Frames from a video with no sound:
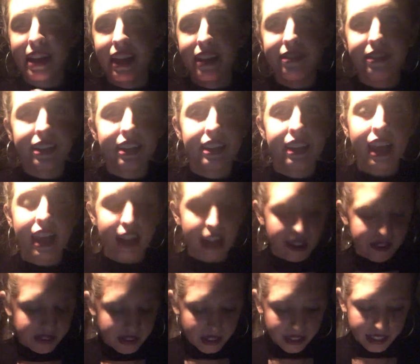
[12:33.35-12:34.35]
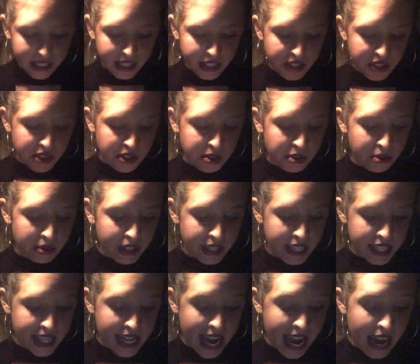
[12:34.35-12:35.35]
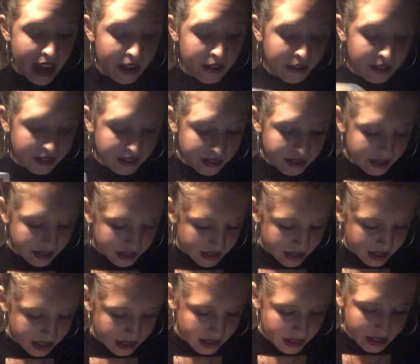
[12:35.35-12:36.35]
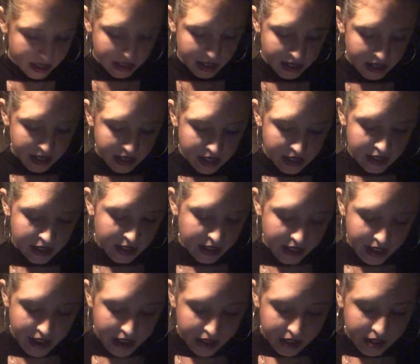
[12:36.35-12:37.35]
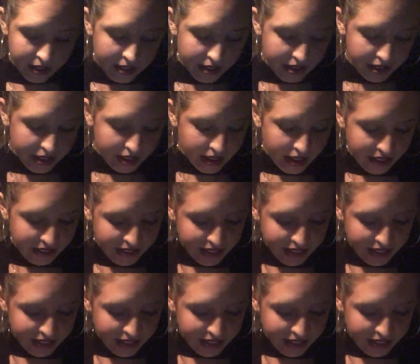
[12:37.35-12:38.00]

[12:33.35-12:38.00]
out of it. And I feel like it's soon. It's now. Yeah, I